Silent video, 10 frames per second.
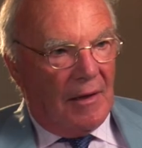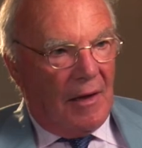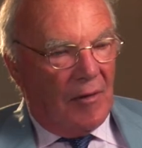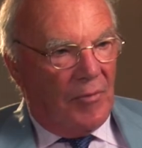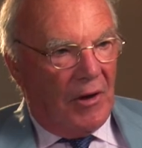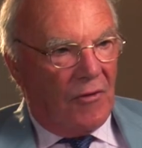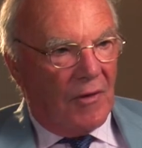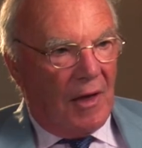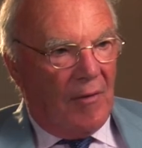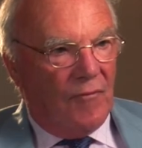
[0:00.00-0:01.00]
young
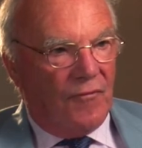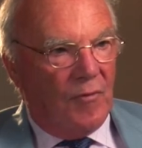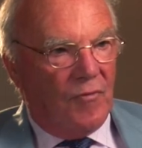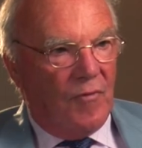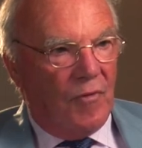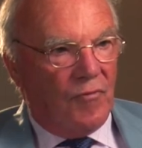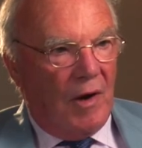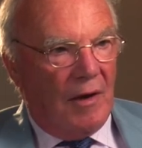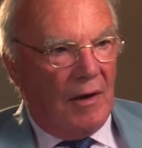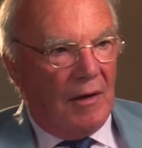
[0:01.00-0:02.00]
person come from
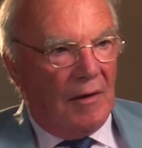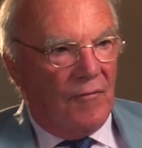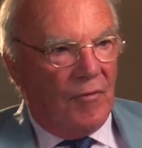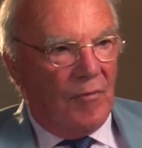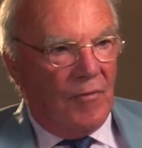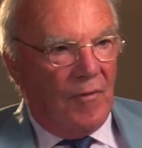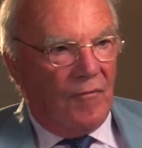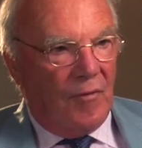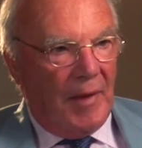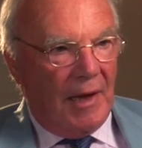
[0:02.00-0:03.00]

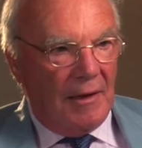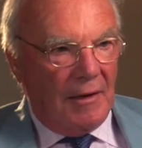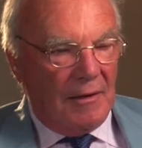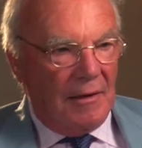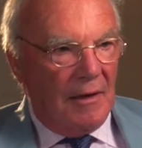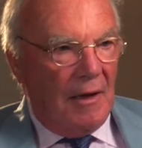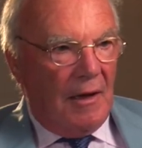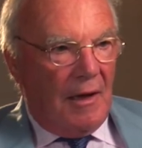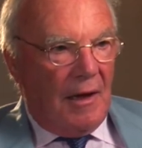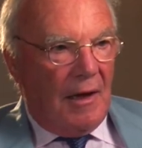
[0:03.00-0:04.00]
England,
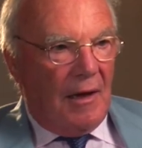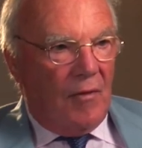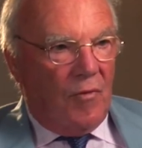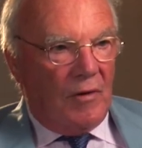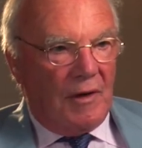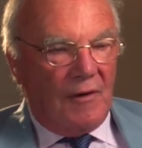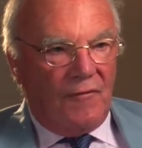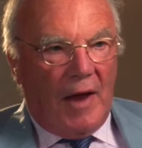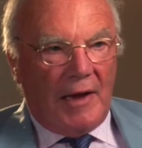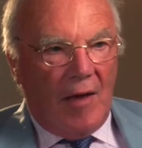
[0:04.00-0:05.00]
wanting to
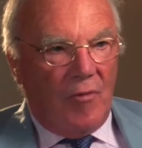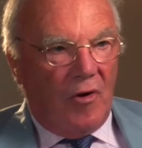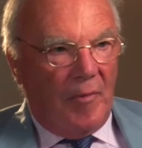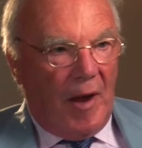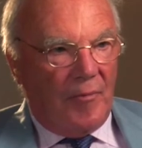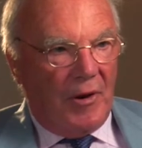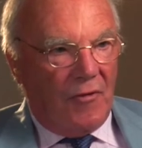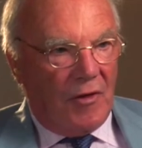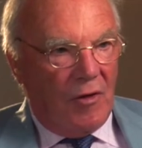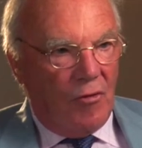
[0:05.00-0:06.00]
find out more about
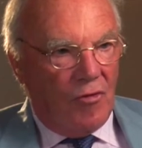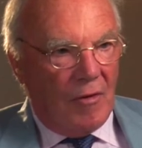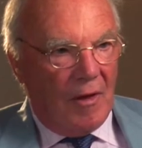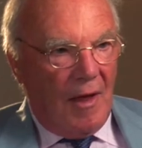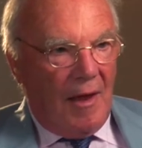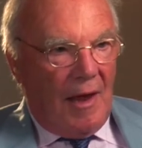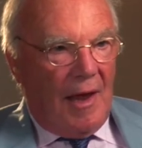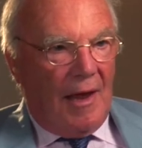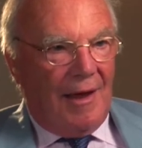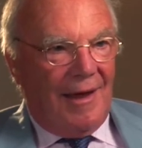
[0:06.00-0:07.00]
persecution.
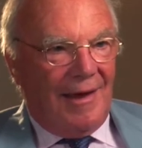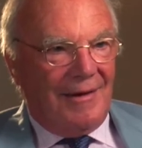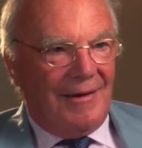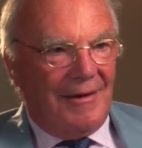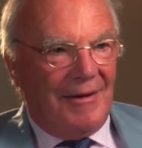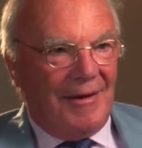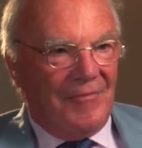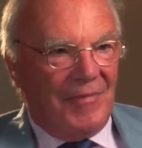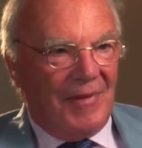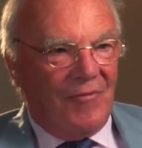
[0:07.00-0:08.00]
And
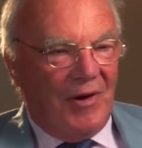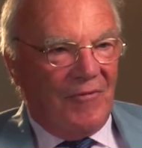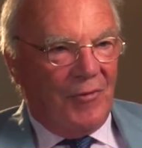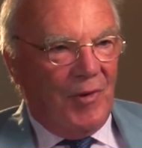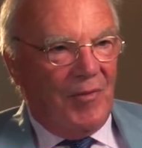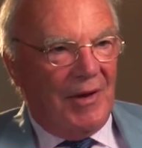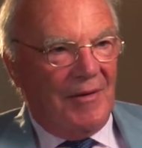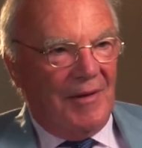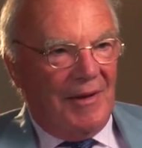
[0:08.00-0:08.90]
one of the women